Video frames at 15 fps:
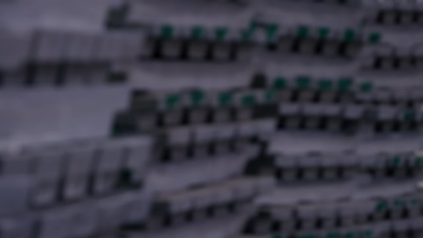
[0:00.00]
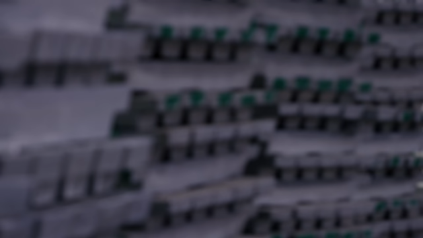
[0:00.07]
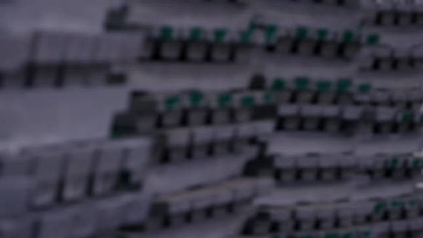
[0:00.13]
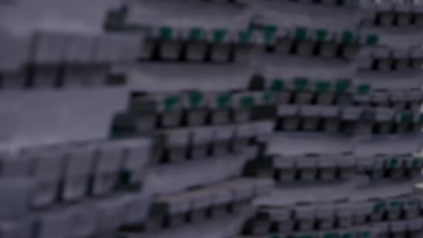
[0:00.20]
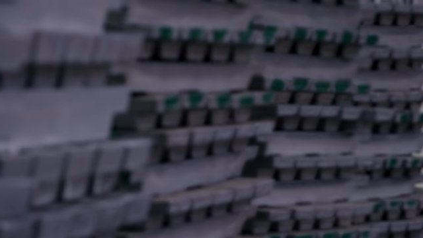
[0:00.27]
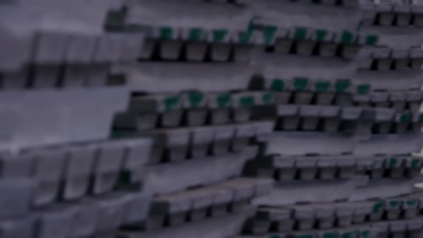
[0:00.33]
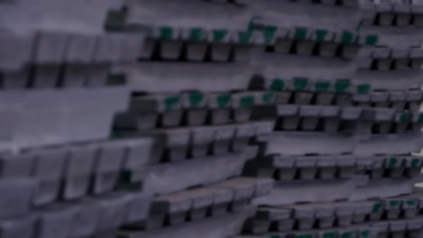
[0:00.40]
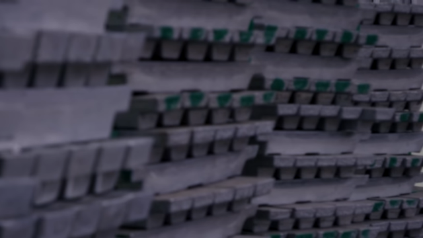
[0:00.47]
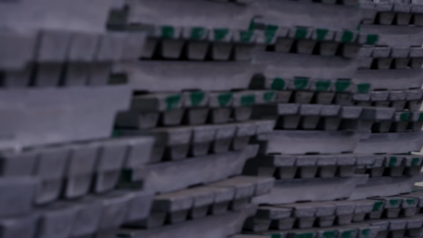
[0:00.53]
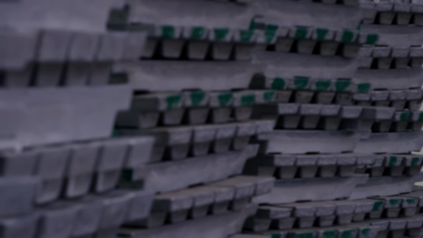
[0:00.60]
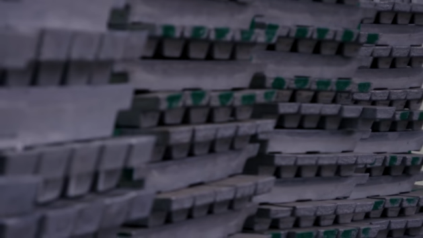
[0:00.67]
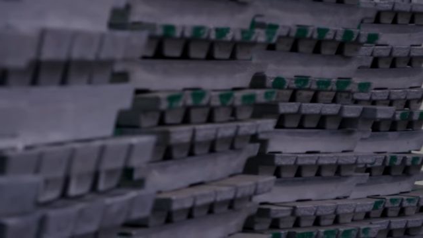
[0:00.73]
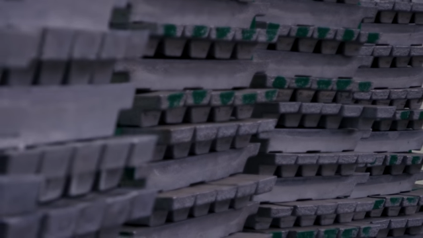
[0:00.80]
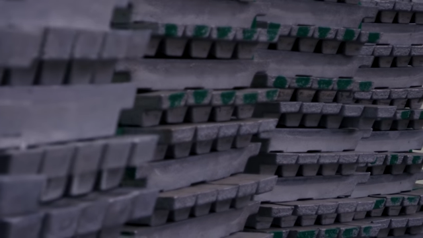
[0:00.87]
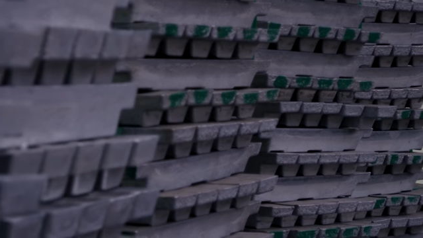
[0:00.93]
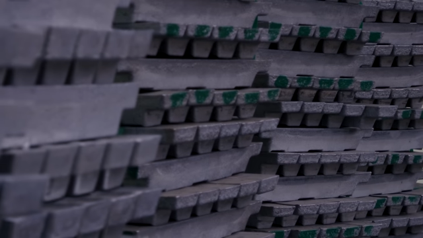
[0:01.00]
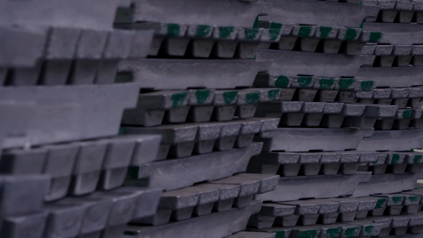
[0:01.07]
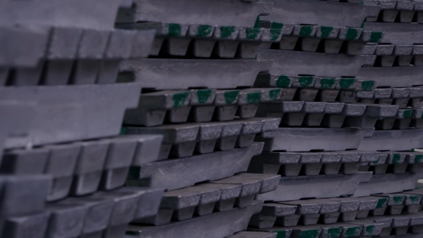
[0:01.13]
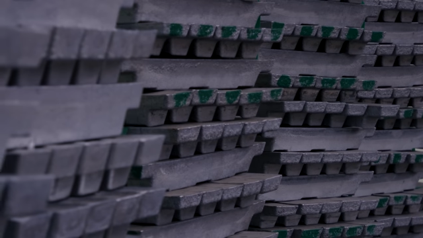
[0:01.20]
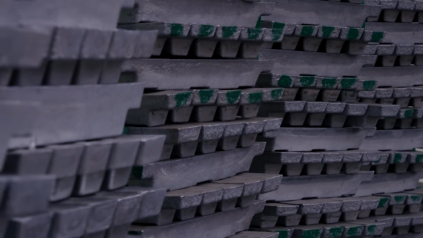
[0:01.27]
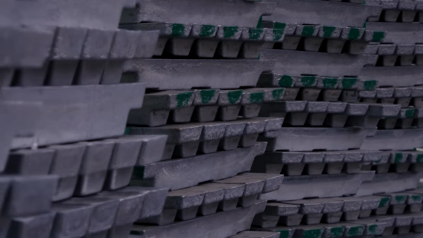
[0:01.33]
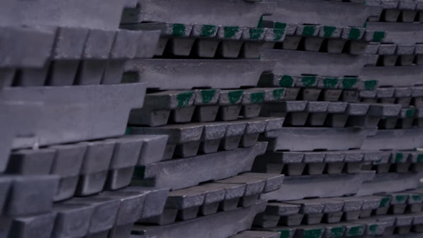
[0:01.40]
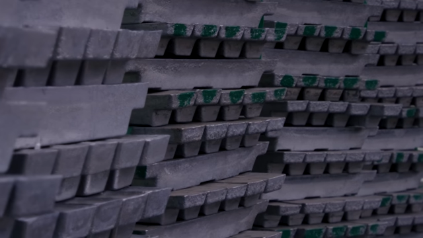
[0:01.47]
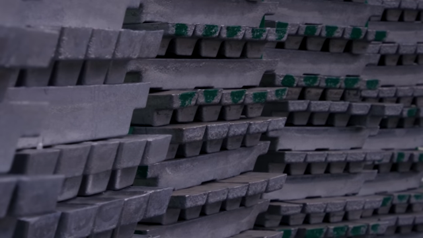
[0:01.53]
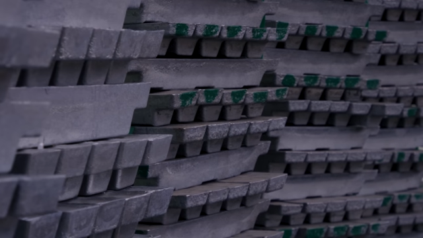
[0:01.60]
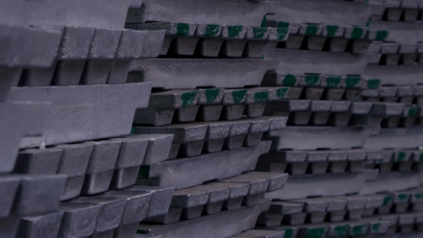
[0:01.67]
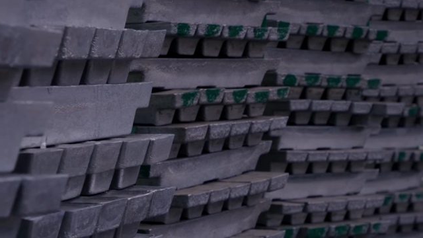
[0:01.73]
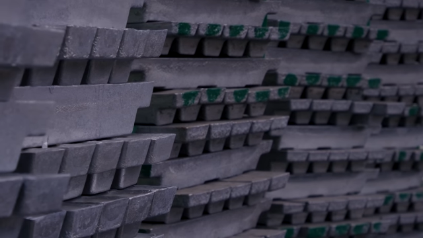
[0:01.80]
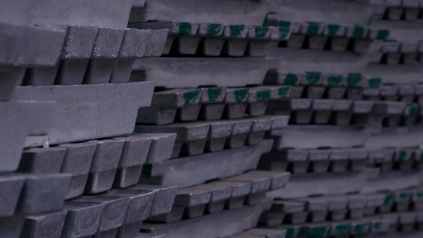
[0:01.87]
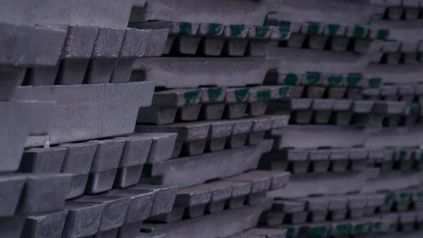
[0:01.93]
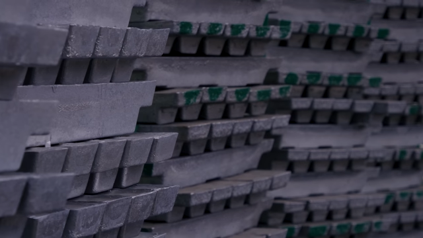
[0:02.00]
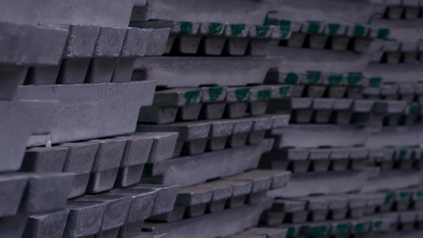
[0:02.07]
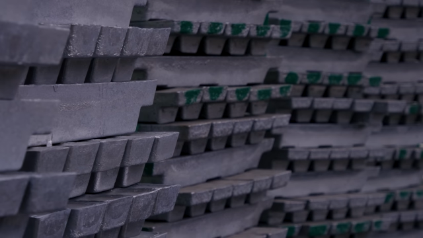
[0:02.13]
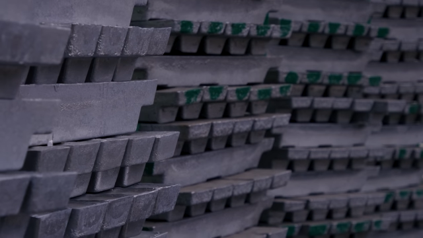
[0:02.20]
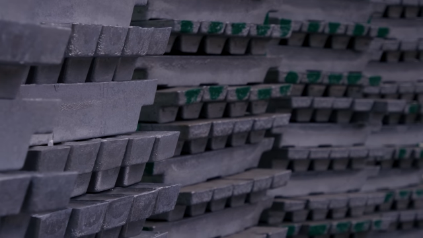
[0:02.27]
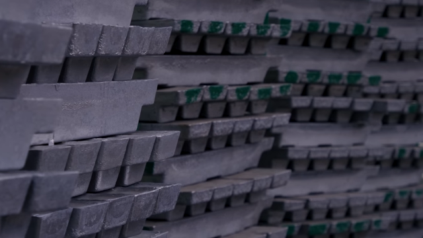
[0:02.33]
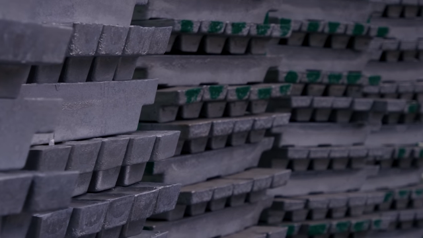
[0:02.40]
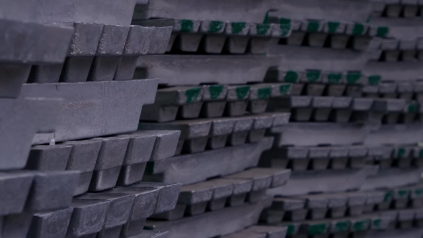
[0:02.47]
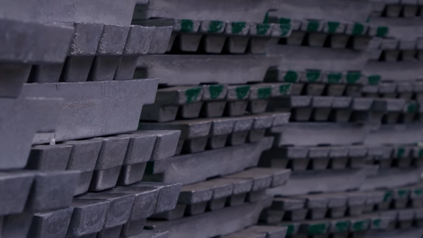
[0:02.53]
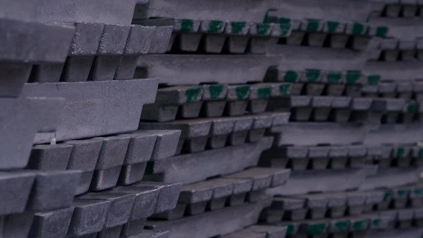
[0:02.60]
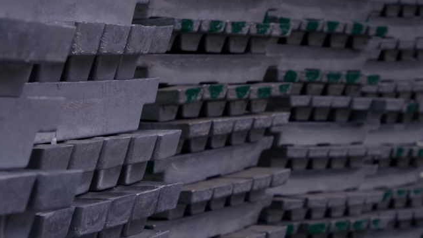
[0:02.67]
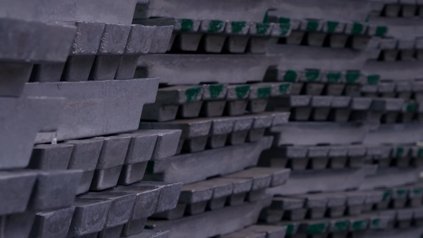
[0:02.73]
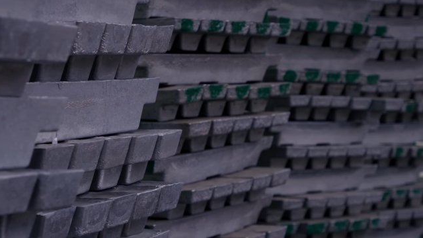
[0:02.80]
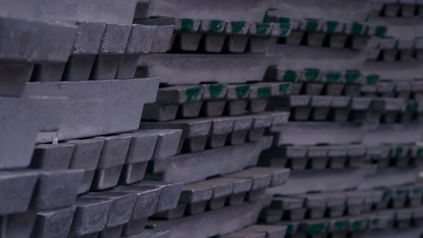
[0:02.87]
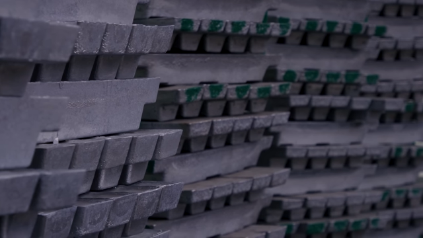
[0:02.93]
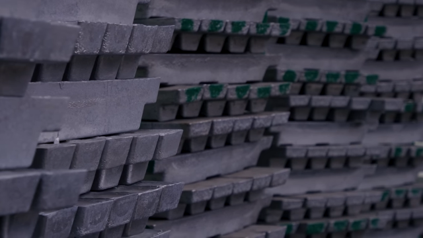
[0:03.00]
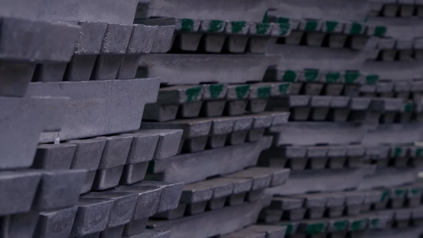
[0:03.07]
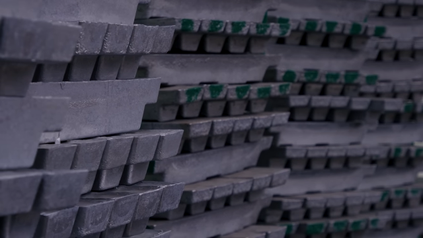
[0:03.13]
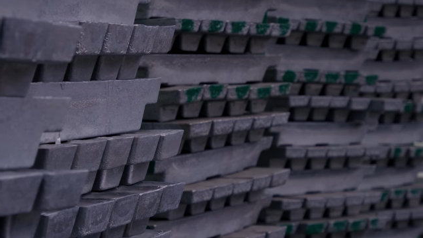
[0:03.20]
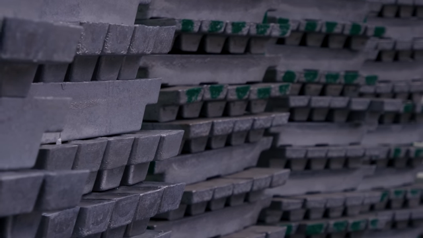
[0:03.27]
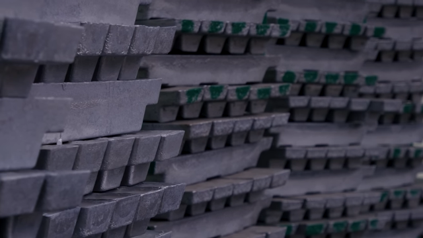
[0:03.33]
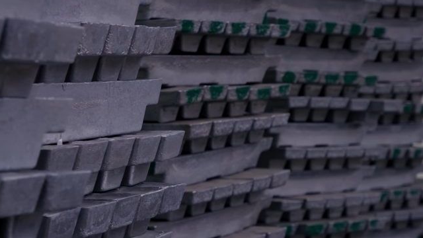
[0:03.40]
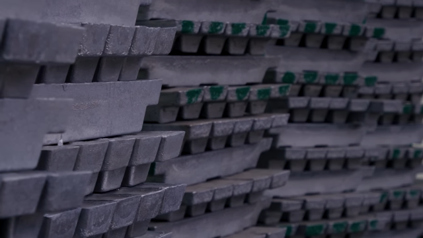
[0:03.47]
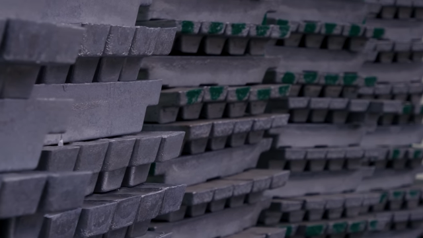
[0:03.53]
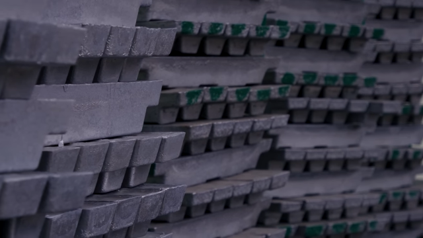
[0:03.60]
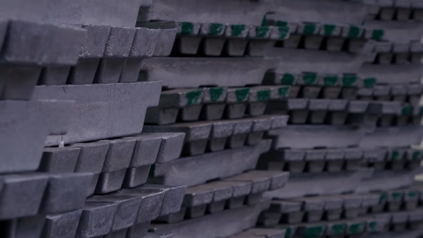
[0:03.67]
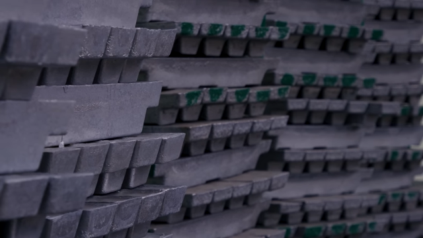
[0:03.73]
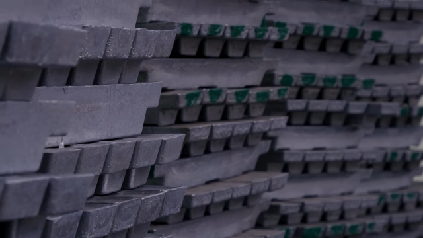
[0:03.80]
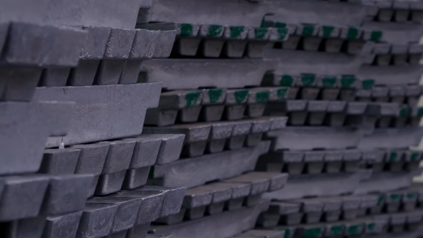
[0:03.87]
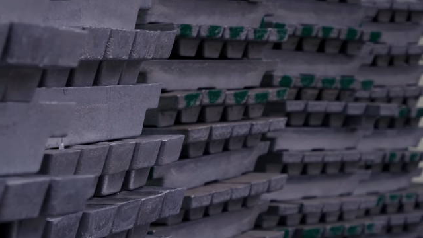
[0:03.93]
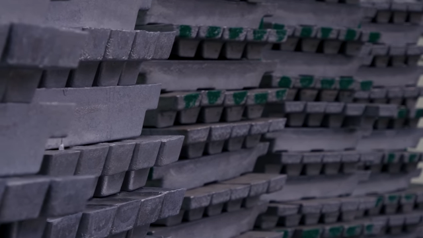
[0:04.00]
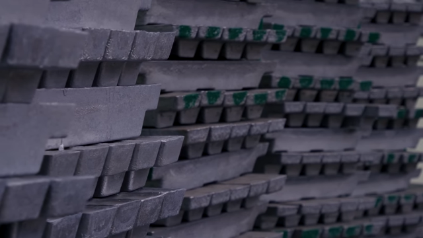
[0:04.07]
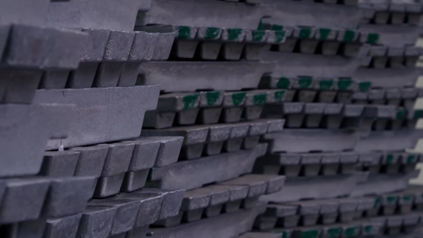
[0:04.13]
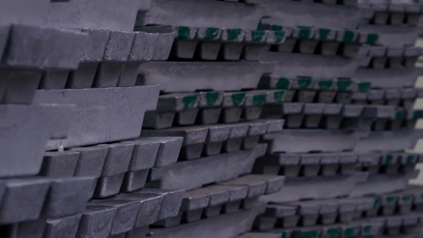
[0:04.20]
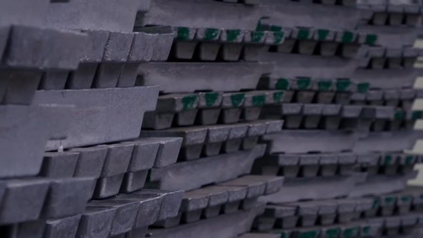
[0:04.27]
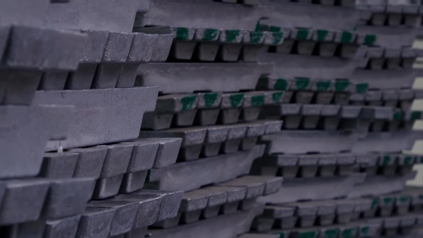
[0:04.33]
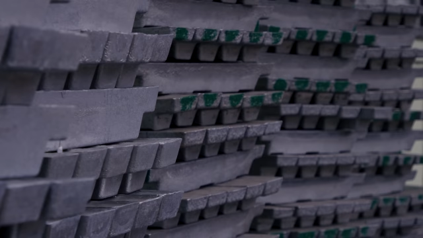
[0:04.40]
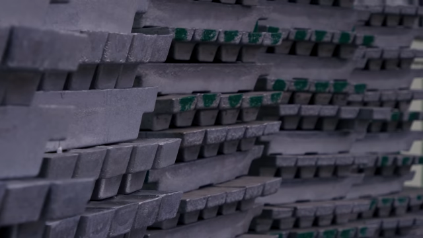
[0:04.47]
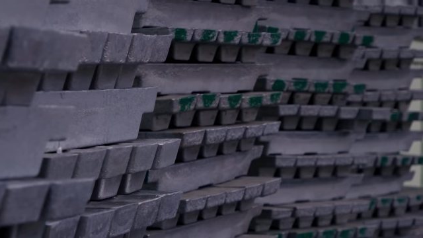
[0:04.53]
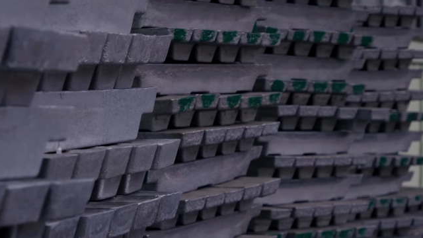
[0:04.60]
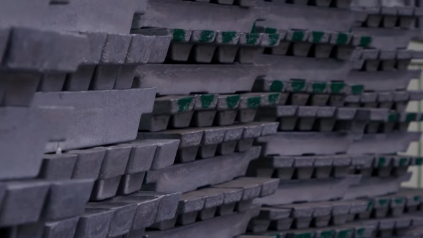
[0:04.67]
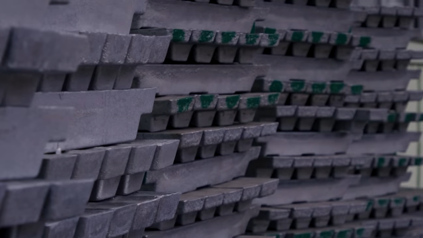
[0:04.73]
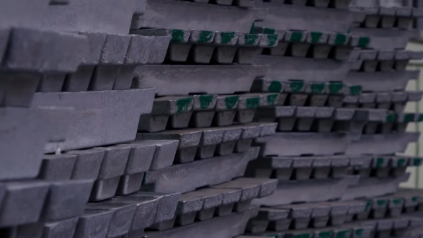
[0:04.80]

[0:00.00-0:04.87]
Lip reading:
Nobody's mouth can be seen.